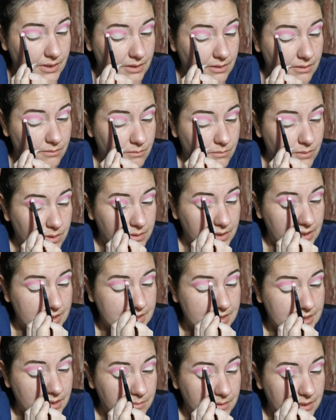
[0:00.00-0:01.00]
And what I'm going to
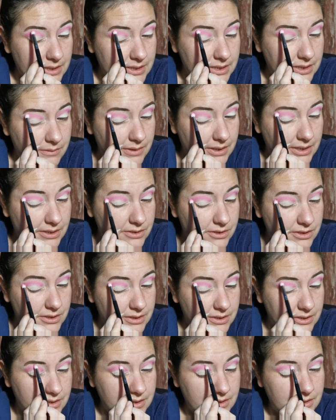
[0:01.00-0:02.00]
see about doing is just
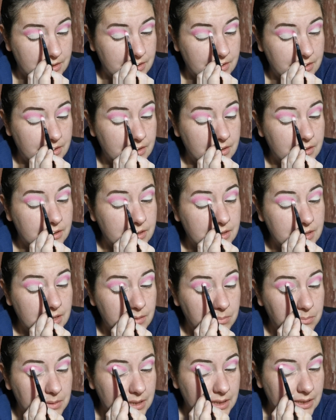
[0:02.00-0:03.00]

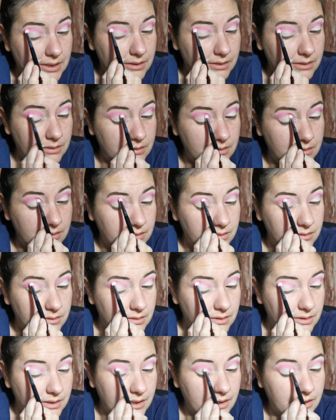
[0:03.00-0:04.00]
deepening
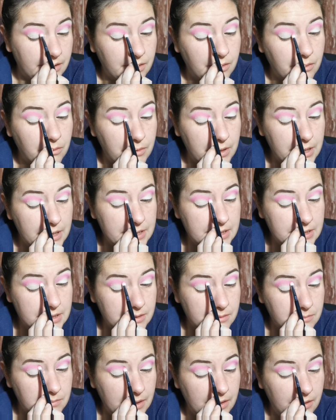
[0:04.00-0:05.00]
that crease
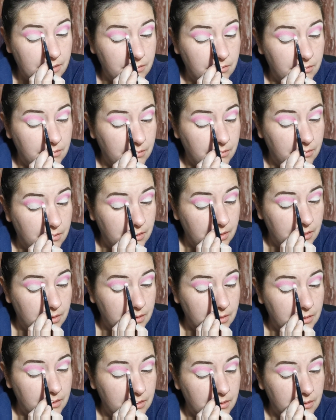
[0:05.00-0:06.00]
as well.
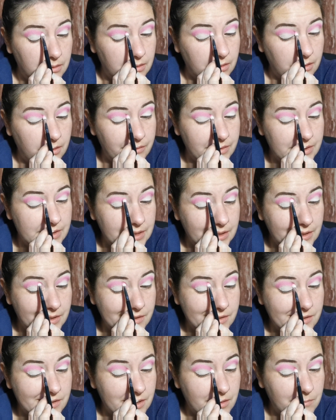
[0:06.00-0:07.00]
Obviously,
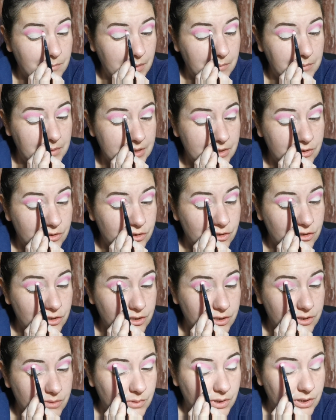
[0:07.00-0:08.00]
because at the moment it's
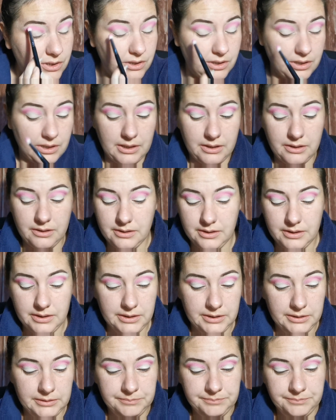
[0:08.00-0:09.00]
just one colour,
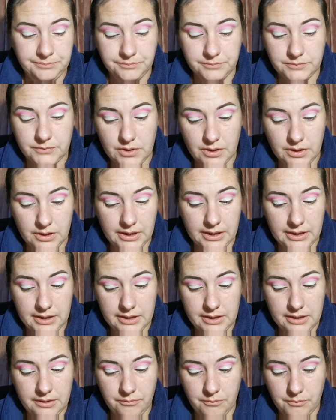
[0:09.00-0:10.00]
so I need a
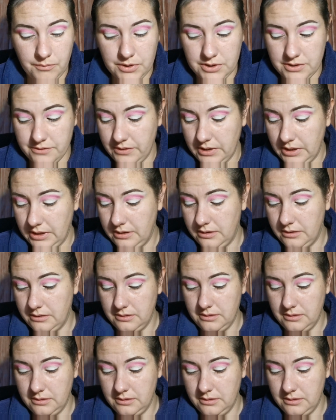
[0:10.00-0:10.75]
different brush for that.